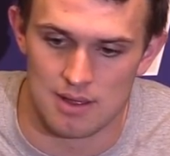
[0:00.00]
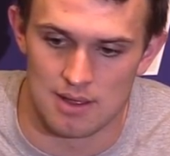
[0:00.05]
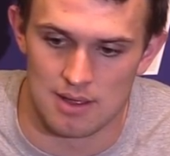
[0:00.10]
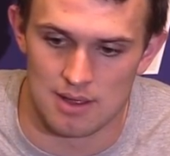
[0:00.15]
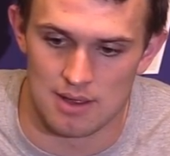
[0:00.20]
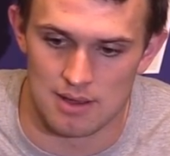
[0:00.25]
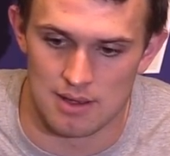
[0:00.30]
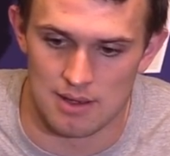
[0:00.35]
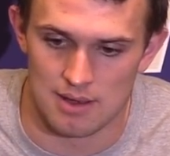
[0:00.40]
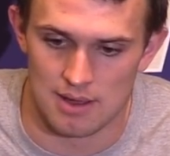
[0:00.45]

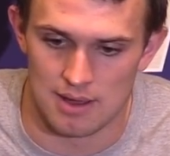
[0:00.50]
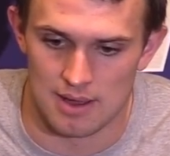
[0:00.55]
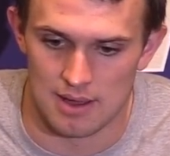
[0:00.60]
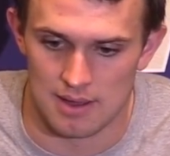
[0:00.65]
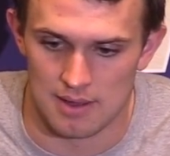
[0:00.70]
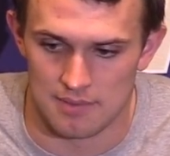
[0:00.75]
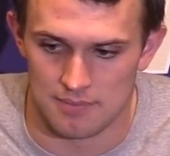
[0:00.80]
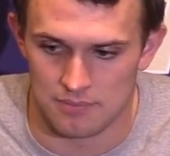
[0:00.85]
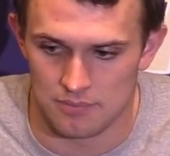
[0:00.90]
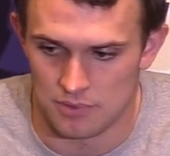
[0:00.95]
and
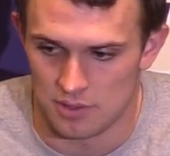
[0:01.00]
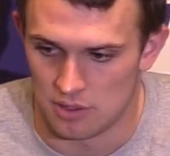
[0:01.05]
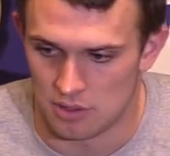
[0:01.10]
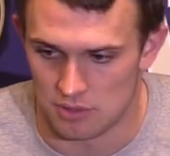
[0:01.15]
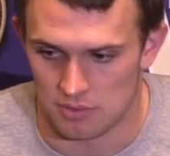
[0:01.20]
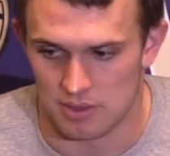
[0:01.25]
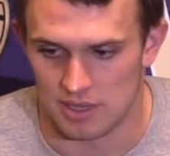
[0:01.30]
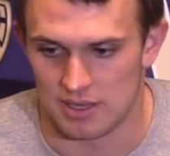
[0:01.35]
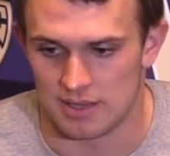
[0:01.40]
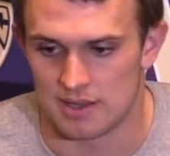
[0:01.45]
uh, you
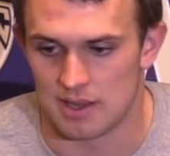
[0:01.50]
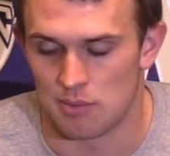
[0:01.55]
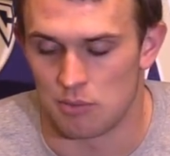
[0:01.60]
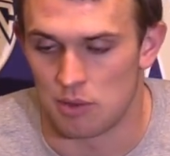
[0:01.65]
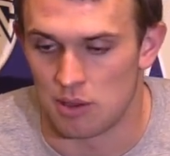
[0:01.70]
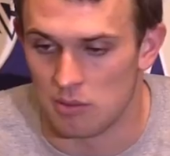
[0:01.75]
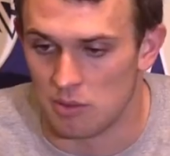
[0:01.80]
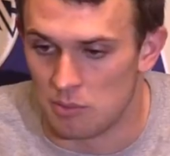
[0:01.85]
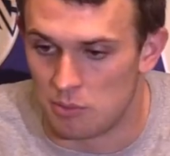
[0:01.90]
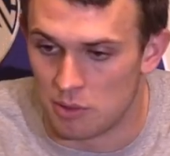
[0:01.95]
know, anytime
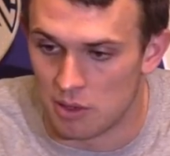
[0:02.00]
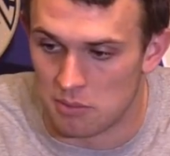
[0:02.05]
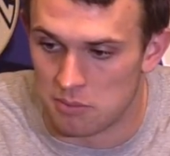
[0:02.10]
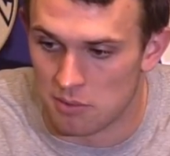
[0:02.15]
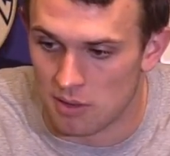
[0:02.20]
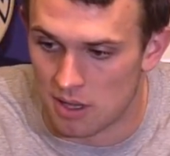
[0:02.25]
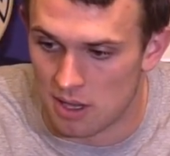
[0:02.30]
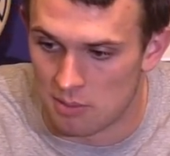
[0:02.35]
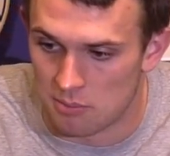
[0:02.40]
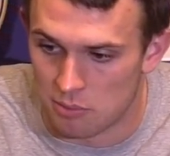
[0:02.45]
we're able to put
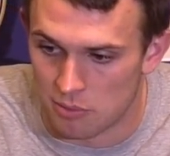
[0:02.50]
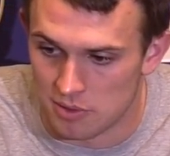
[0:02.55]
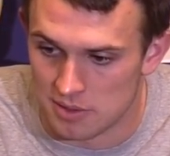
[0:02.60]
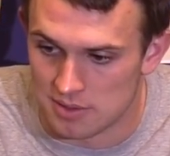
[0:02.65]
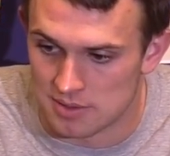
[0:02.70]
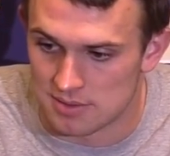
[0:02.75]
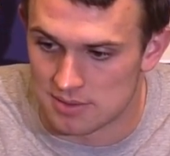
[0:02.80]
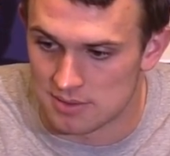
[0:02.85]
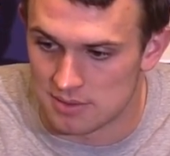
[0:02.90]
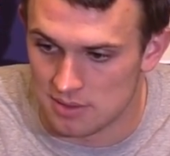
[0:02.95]
up a lot of
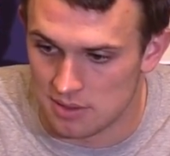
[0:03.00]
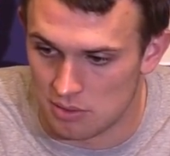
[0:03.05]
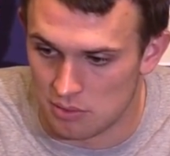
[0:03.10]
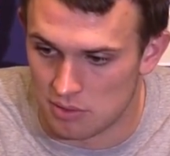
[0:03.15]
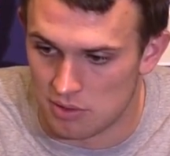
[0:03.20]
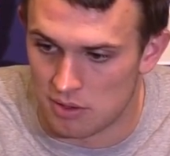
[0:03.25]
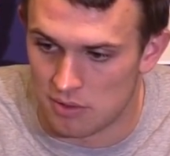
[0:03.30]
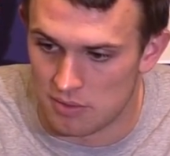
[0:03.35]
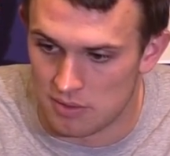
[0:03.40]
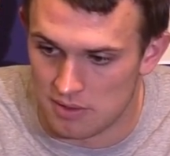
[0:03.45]
points, you know,
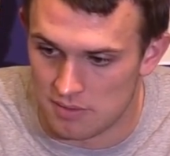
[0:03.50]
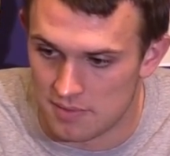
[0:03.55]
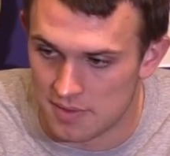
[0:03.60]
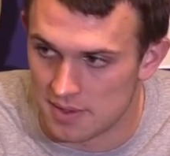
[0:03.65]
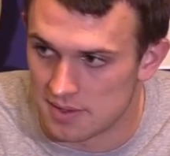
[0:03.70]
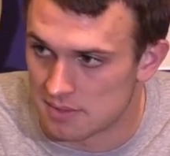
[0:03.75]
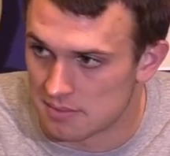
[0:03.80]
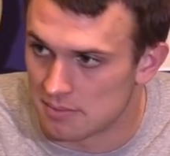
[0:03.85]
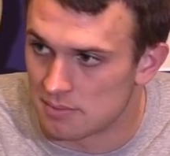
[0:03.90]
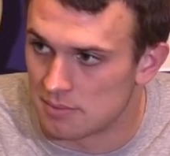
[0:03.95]
with our
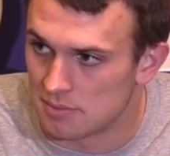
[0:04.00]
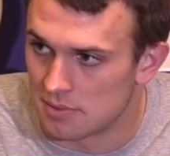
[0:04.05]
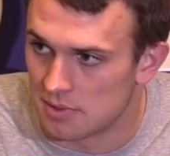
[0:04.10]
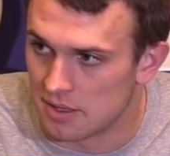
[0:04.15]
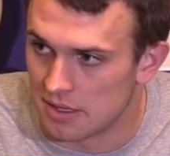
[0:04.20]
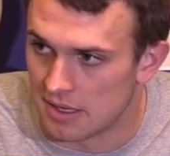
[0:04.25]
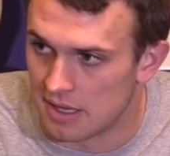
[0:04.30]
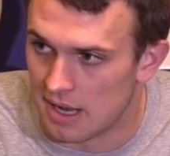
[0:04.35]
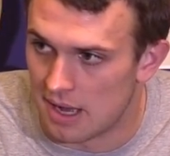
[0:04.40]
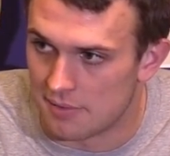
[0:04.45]
defense, we're
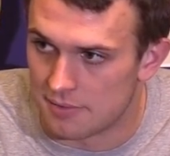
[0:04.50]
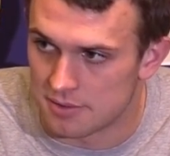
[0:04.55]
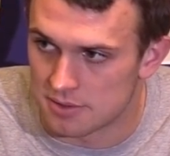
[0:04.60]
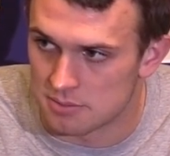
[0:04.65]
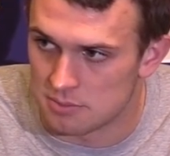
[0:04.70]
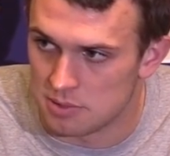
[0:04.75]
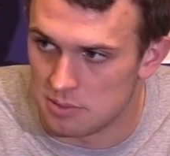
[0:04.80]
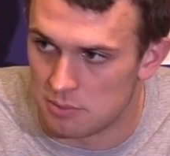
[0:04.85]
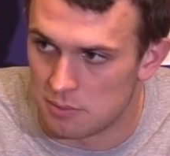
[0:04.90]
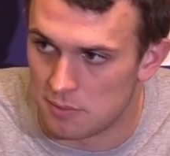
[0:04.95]
going to get after
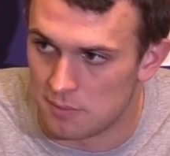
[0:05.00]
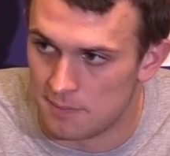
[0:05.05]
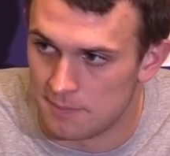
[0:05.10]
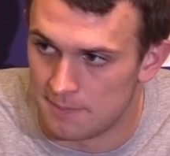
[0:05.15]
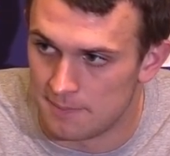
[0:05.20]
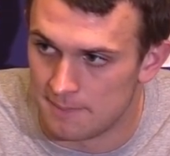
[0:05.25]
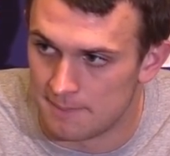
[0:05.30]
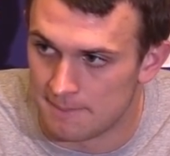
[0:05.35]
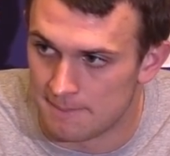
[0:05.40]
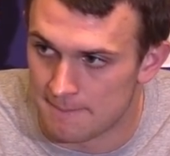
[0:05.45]
some people.
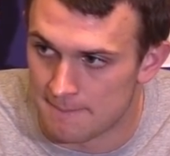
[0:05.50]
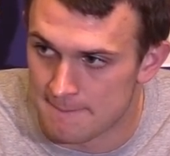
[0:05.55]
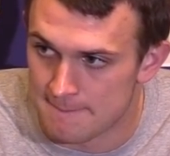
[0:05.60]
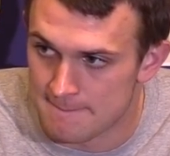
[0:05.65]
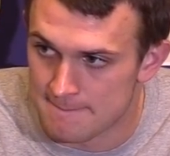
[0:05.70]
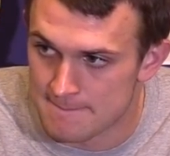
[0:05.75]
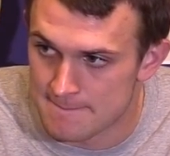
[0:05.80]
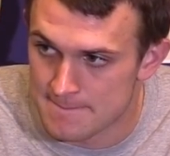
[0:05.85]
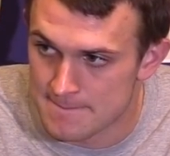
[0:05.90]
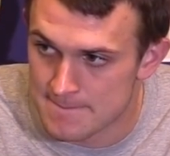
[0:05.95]
What have you
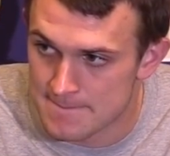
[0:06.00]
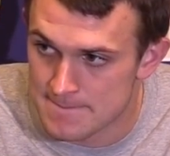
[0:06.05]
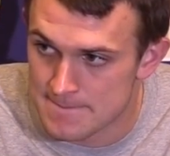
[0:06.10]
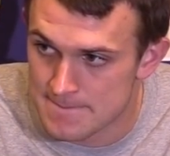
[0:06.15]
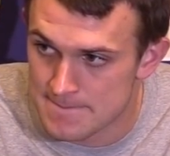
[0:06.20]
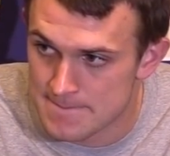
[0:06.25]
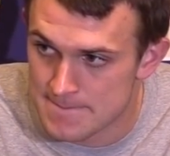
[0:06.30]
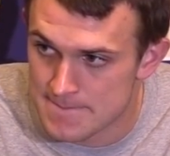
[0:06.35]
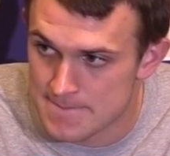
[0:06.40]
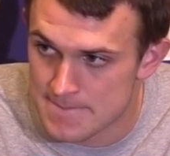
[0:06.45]
learned
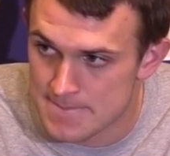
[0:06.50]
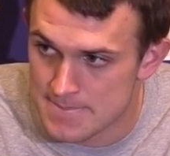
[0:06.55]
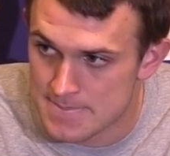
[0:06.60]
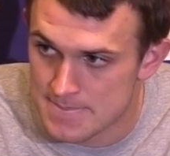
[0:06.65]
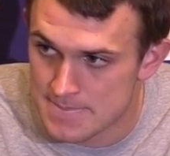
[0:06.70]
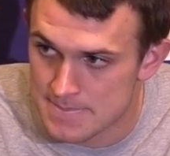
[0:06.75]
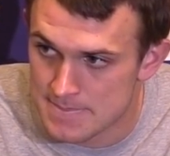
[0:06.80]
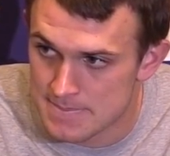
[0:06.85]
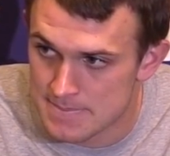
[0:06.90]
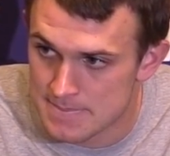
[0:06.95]
about your
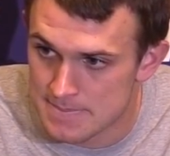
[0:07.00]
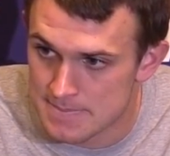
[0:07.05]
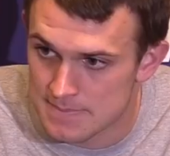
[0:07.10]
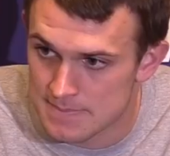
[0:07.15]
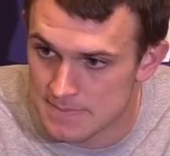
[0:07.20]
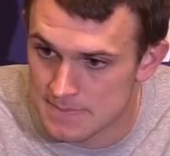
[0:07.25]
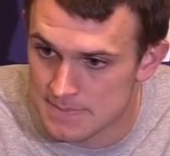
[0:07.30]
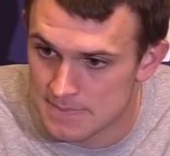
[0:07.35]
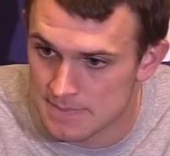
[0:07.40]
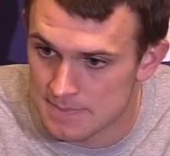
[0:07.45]
O-line
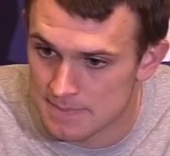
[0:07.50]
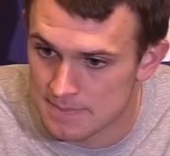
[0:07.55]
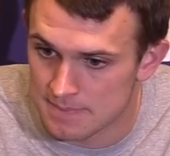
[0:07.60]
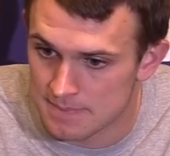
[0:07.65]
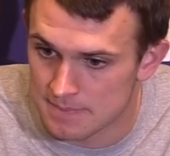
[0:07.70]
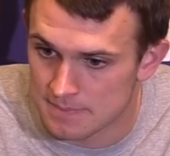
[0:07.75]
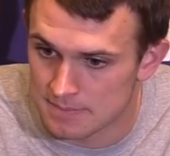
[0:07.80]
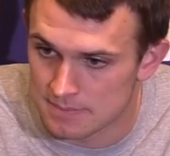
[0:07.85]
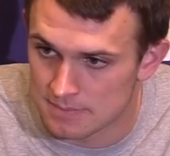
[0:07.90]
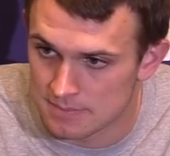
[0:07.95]
specifically the
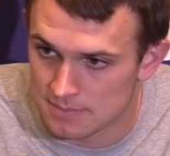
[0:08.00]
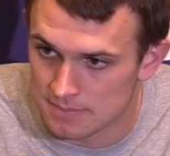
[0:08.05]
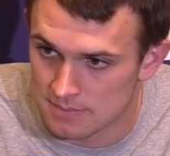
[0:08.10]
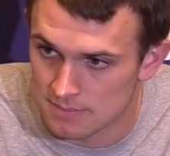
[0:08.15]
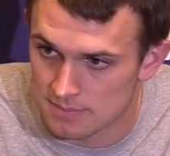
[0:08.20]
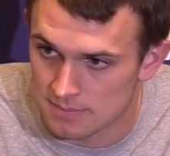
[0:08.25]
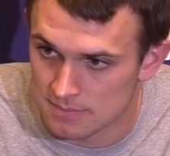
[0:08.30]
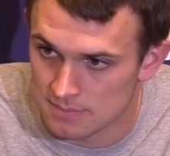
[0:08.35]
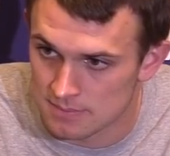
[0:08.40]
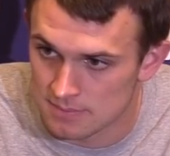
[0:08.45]
last couple of
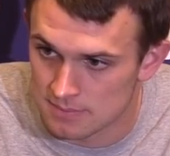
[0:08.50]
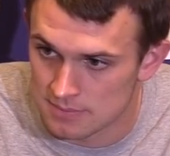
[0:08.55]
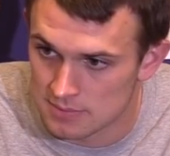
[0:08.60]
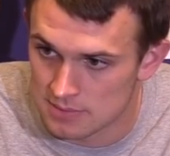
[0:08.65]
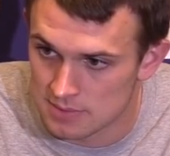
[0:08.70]
weeks?